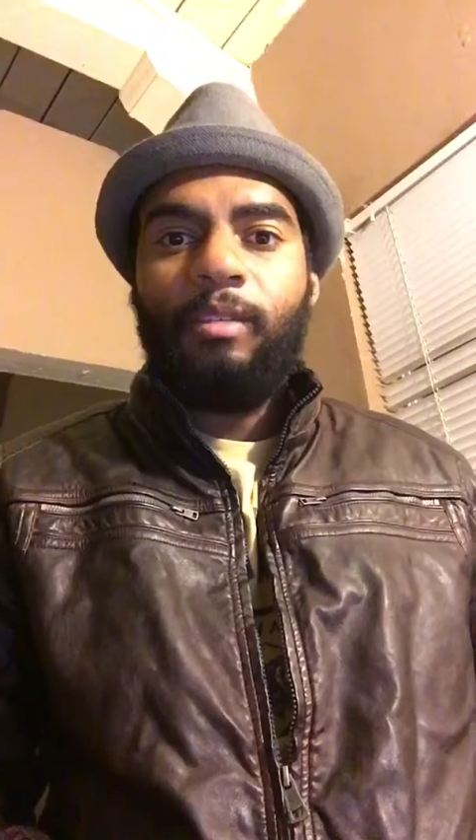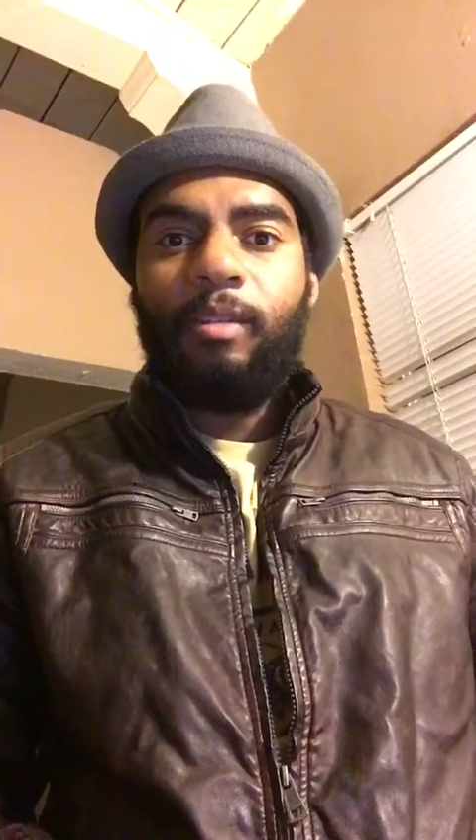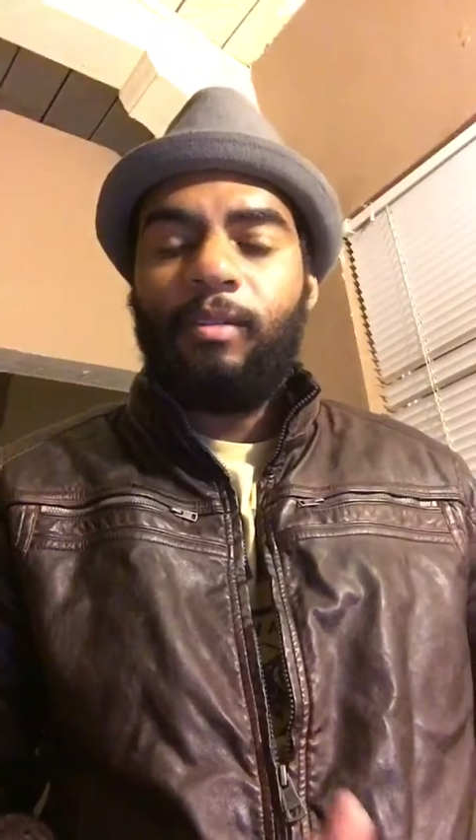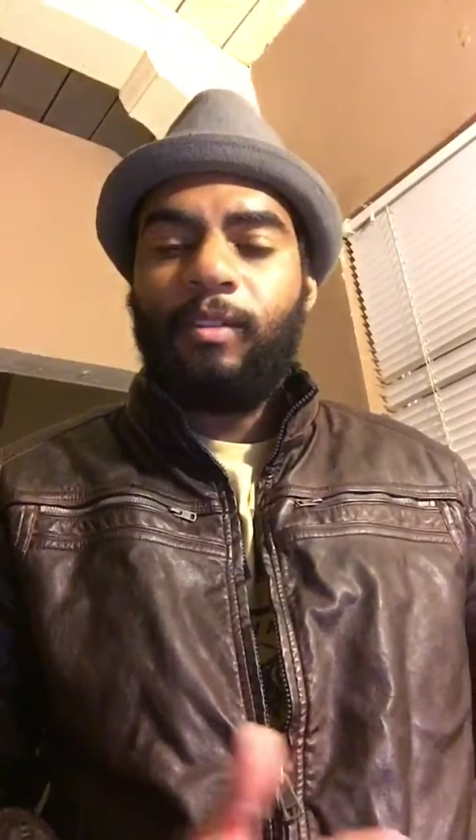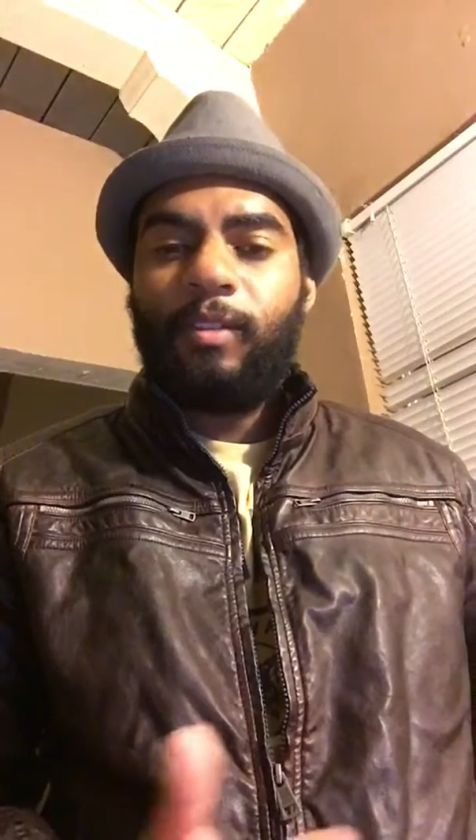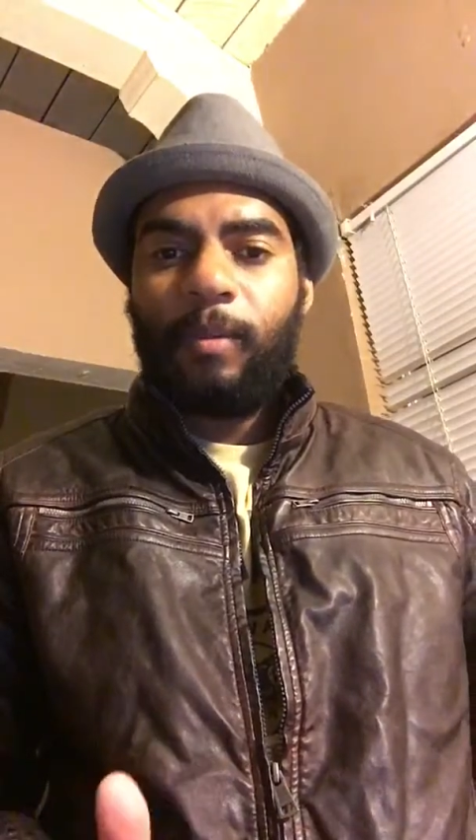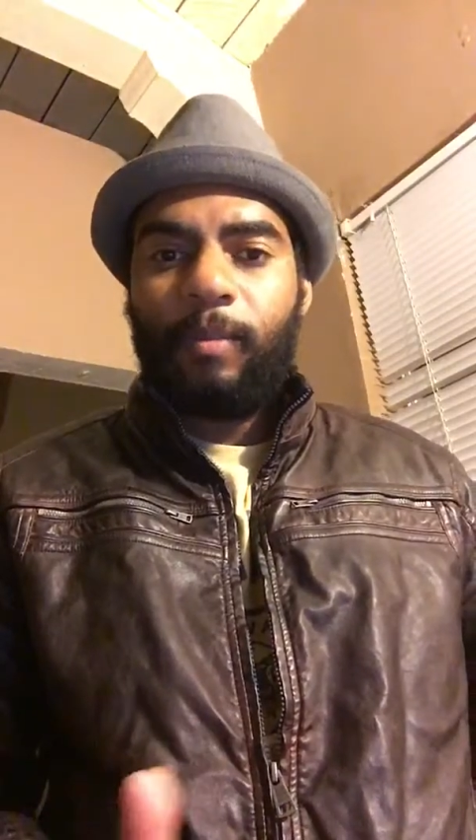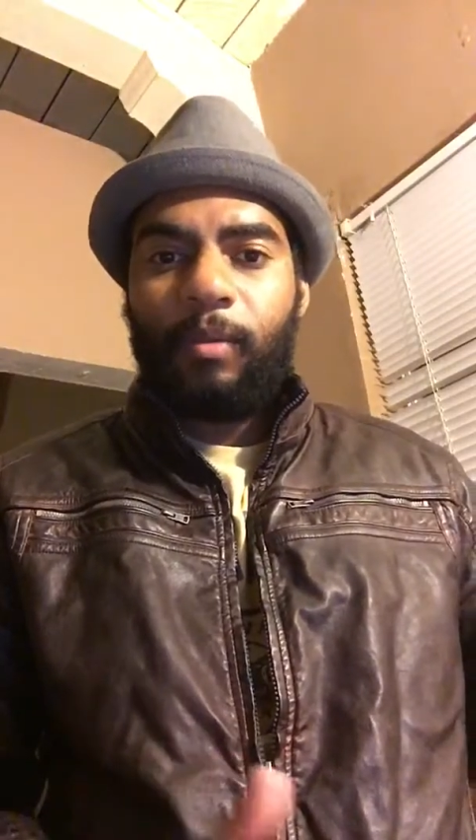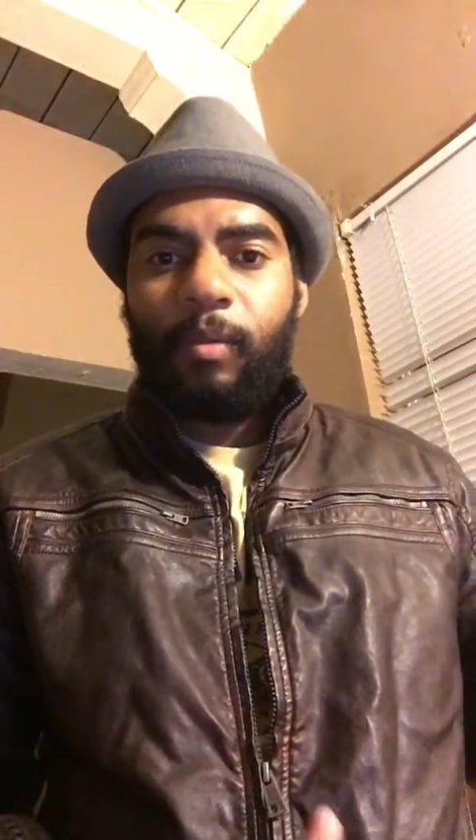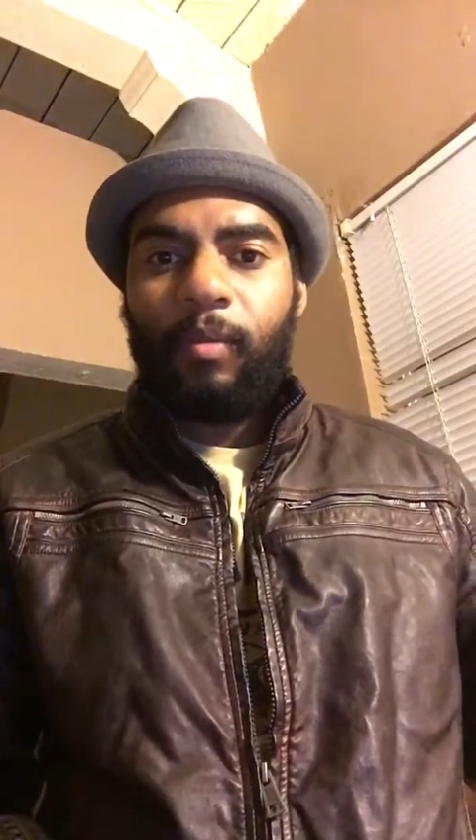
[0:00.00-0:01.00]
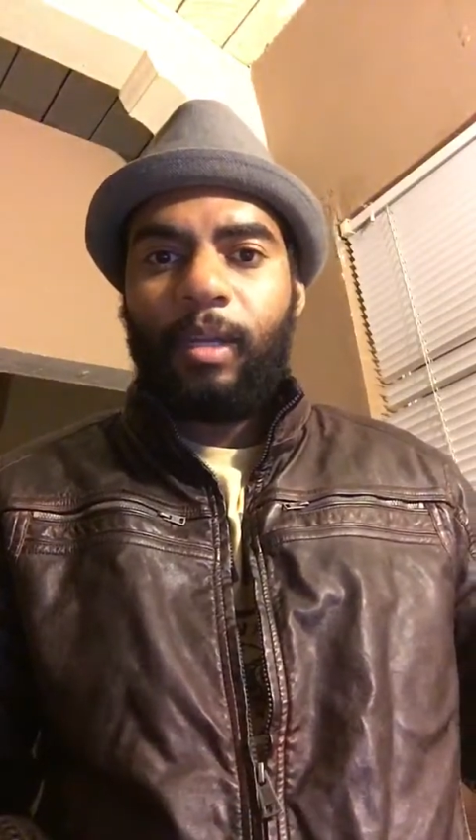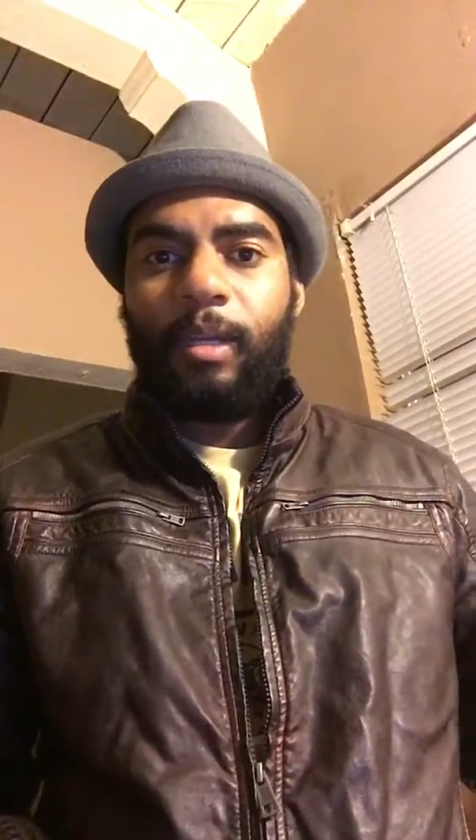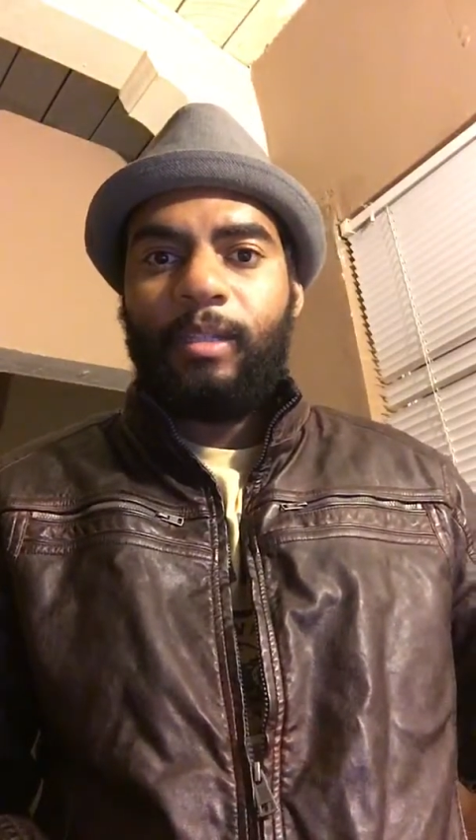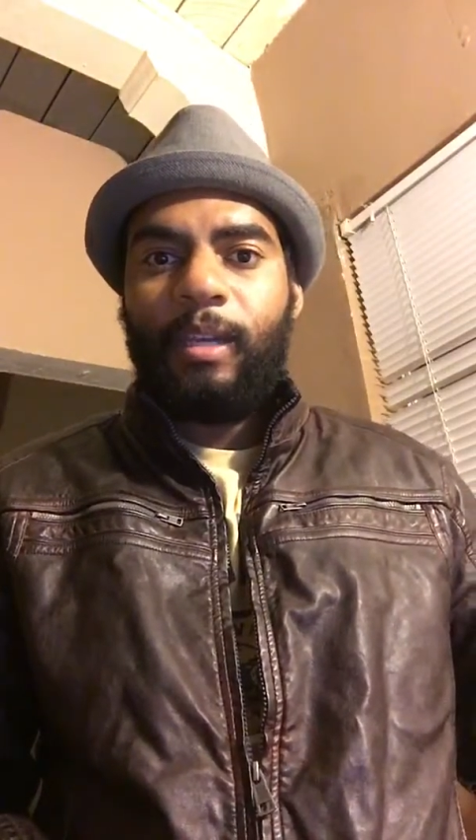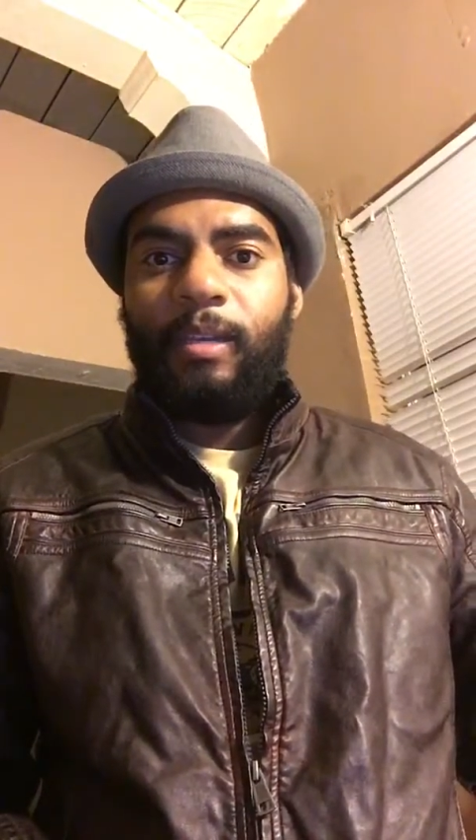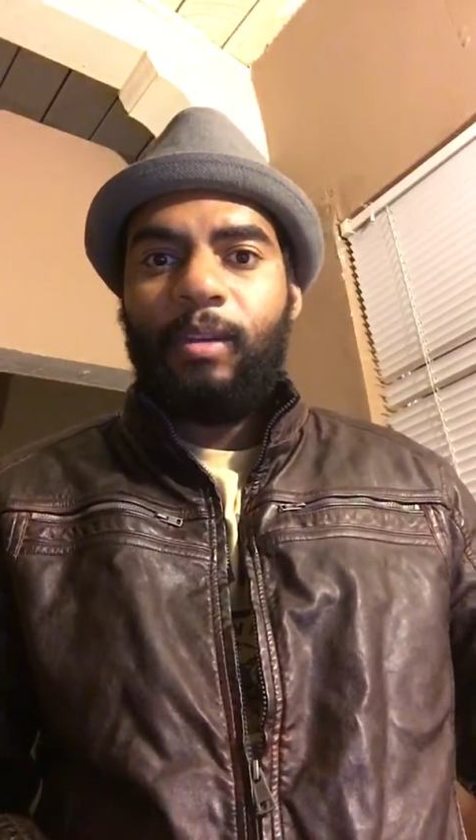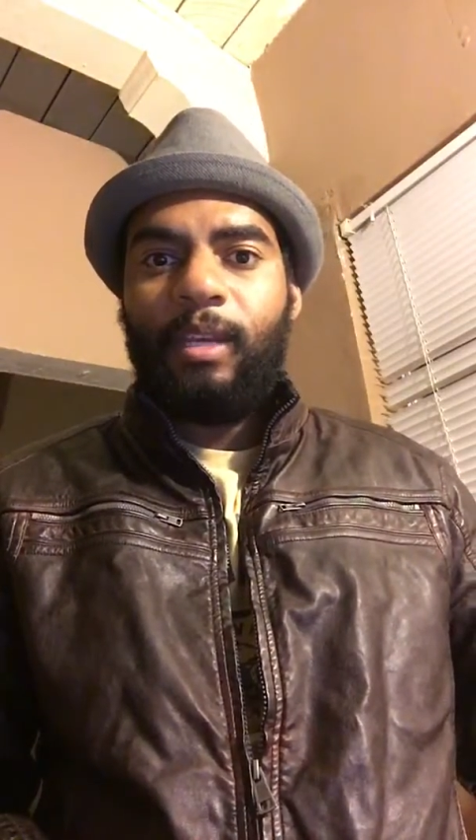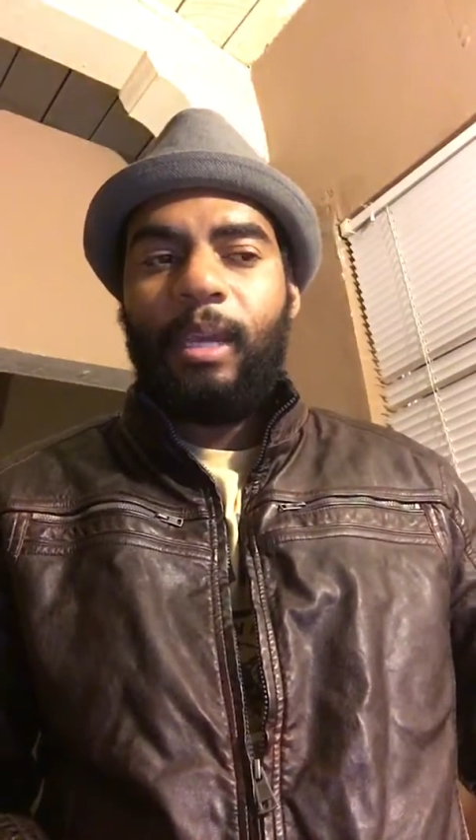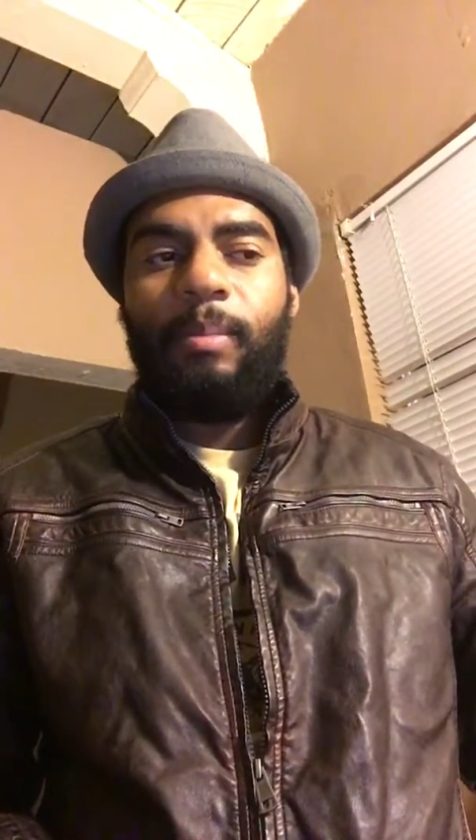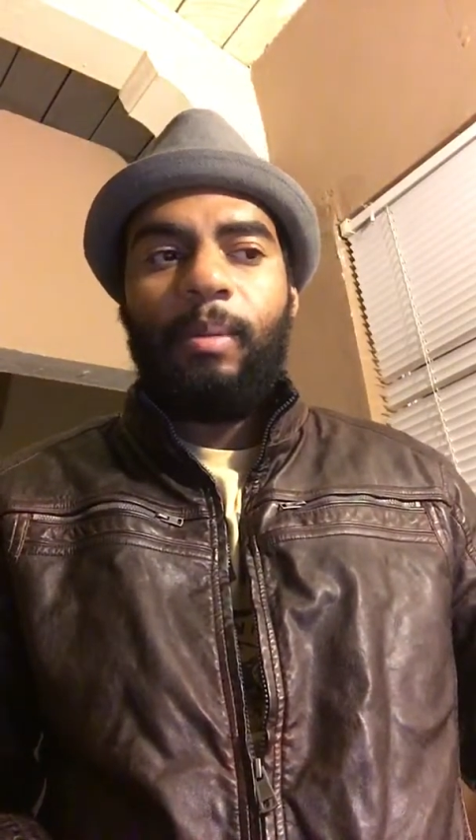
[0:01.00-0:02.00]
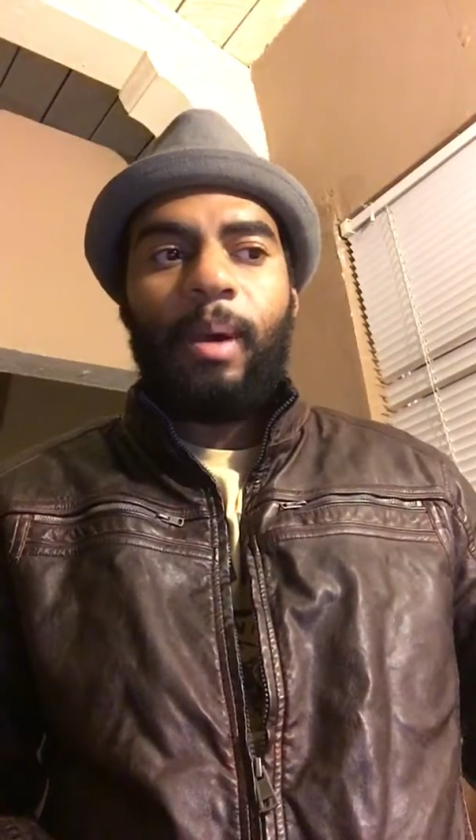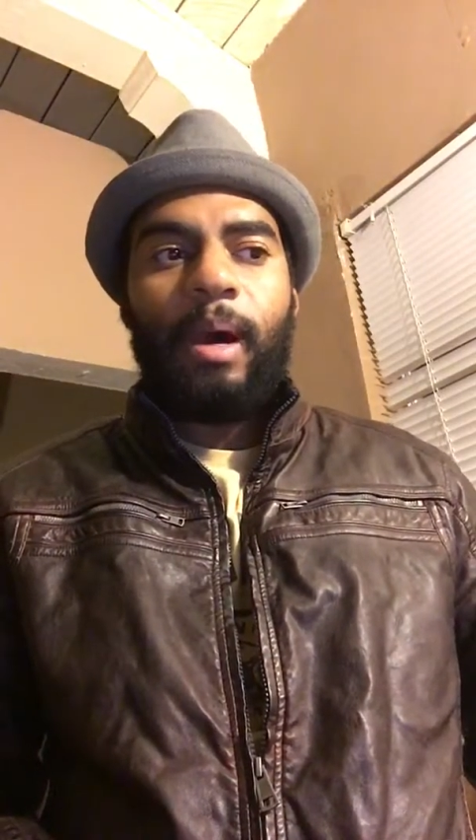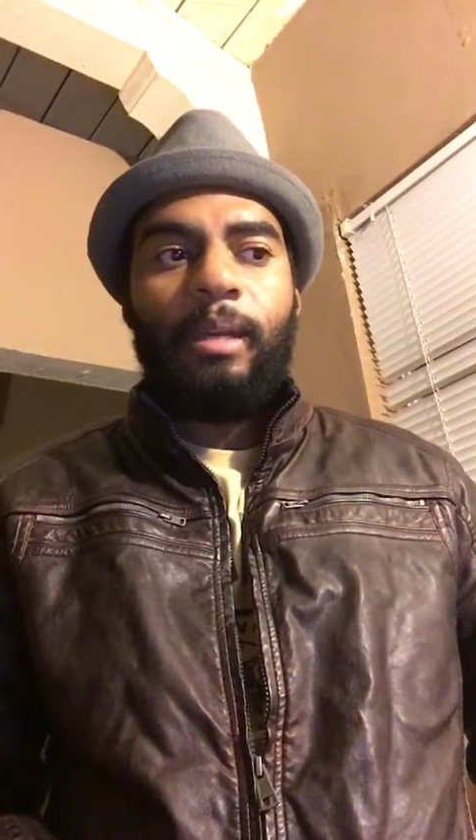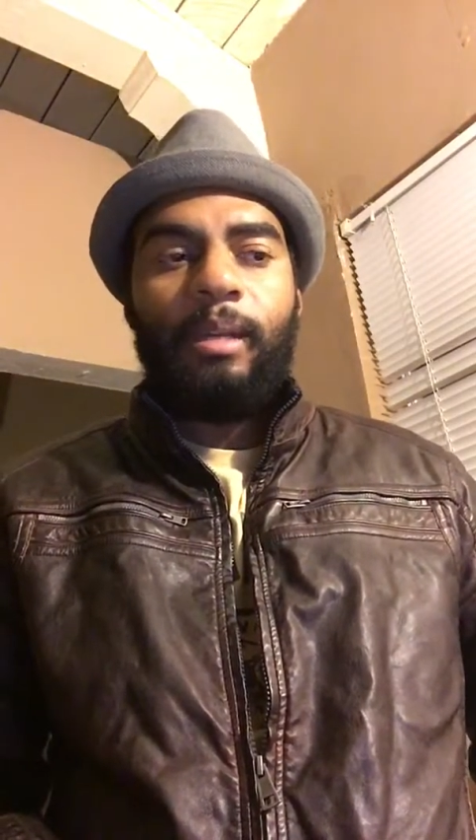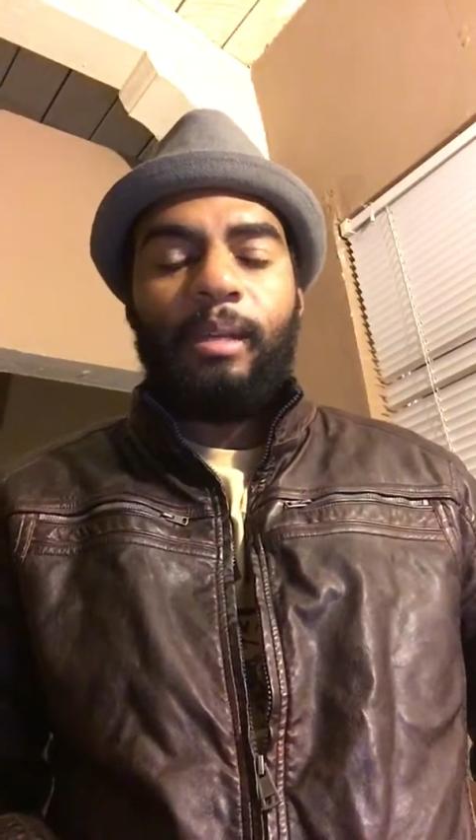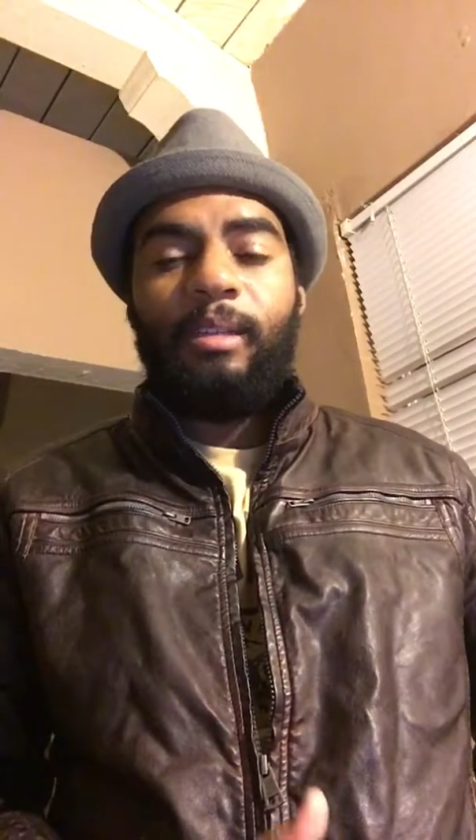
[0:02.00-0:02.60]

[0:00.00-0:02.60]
So this is something we want to continue to keep in mind and